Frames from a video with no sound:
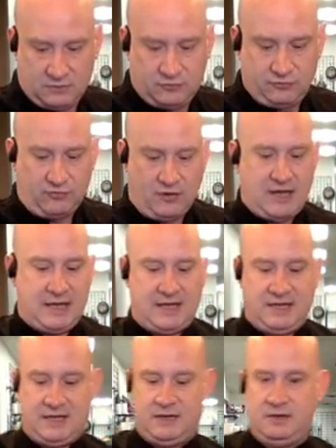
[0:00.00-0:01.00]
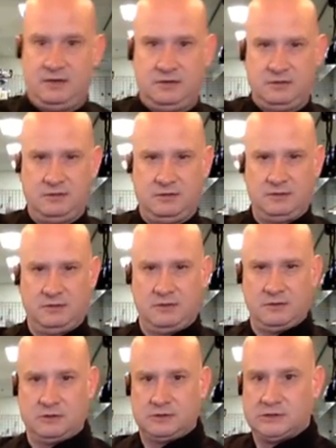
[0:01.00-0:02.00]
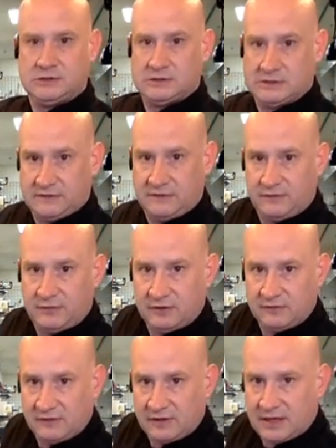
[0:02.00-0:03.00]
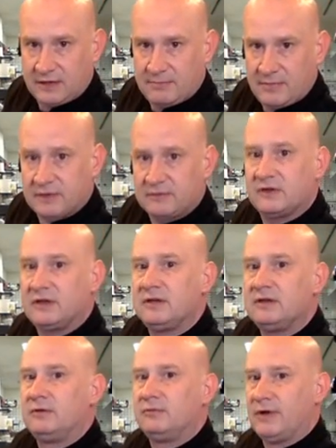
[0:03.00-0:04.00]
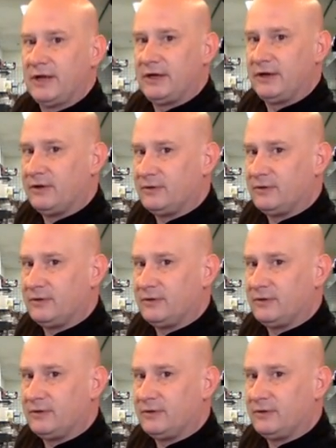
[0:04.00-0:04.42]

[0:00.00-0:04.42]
dried, see if you can see that, Mexican oregano.